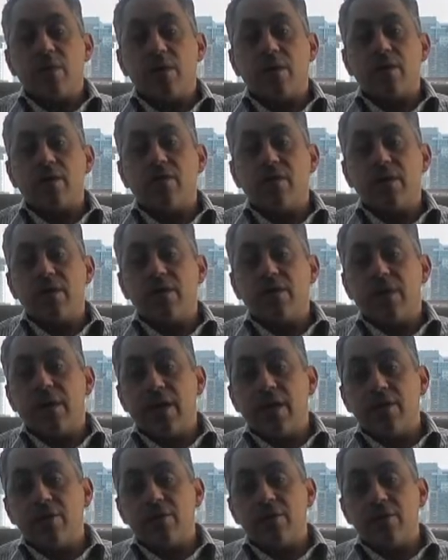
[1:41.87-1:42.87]
and
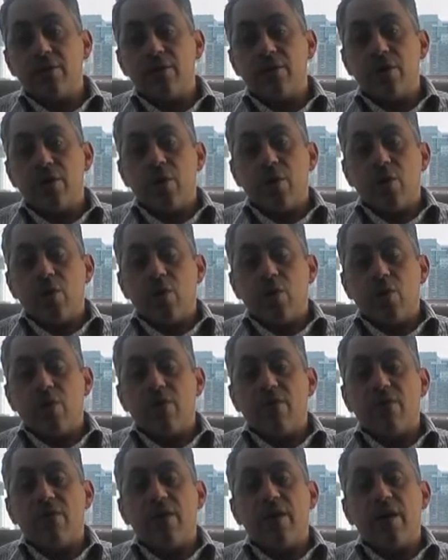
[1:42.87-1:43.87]
investigators will
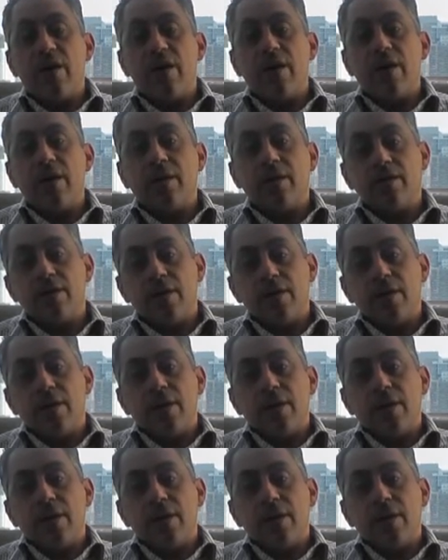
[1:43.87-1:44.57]
find